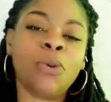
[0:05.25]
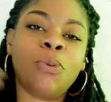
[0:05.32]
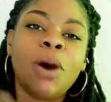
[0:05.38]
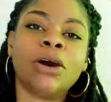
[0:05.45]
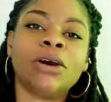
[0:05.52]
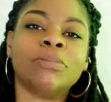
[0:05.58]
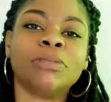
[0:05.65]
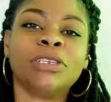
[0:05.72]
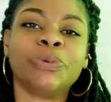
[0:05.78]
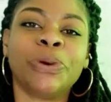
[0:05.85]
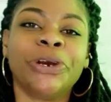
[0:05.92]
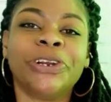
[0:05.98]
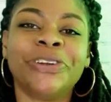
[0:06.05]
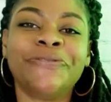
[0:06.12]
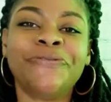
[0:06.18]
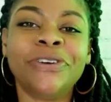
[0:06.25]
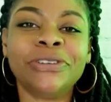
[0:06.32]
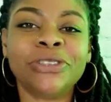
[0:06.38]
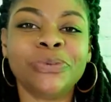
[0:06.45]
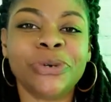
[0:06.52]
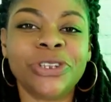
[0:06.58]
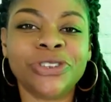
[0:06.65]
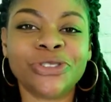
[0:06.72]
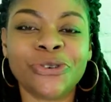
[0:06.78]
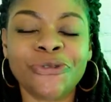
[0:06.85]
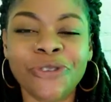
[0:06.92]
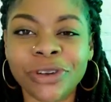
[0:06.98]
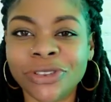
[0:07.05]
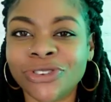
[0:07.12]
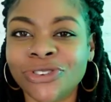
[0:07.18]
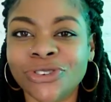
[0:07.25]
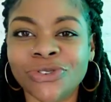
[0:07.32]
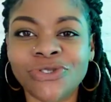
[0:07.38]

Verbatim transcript: Welcome to Word Unfiltered, where there's no filters,